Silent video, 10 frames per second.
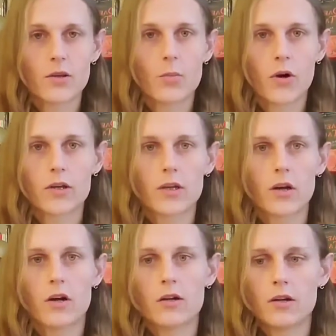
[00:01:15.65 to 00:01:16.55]
I'm working
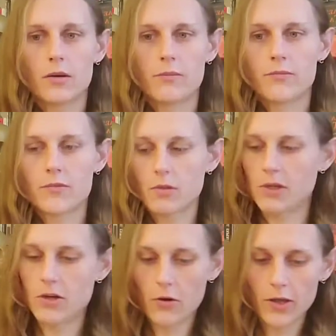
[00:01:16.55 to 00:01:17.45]
on some
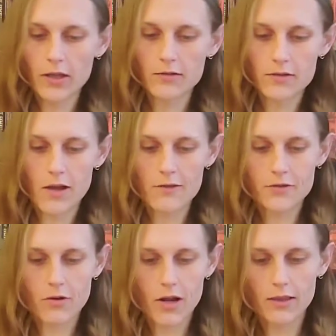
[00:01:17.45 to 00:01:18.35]
Enochian stuff,
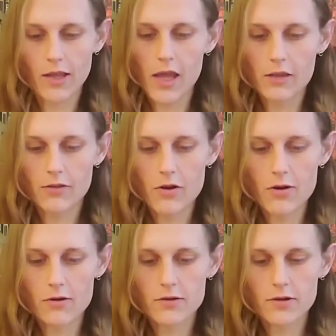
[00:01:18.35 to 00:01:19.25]
scrying the
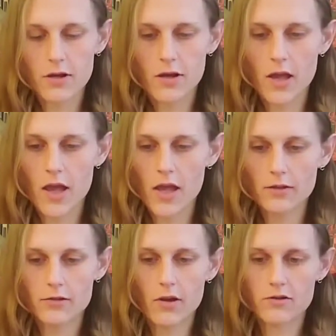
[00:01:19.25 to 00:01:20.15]
aethers,
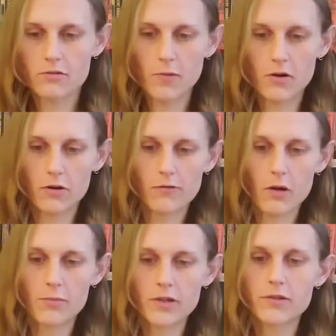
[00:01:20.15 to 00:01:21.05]
and so I've just been all
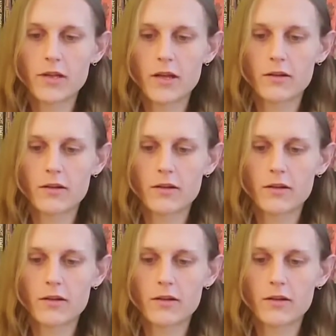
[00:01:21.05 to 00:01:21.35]
around busy.